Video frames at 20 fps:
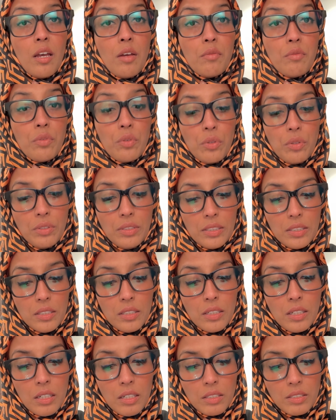for the
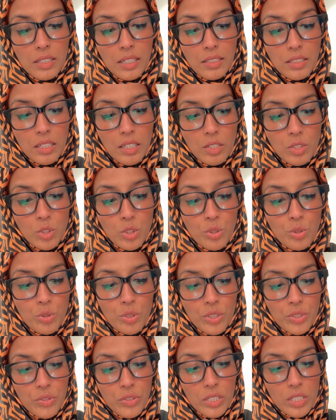dedication to
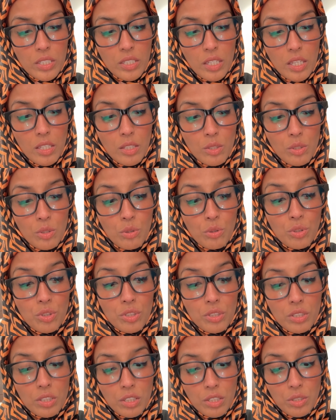addressing
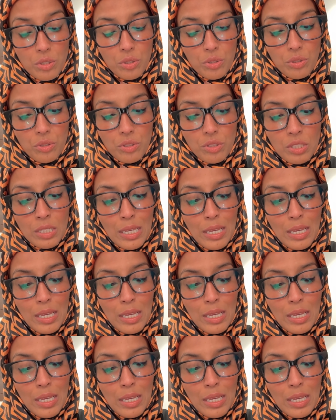social issues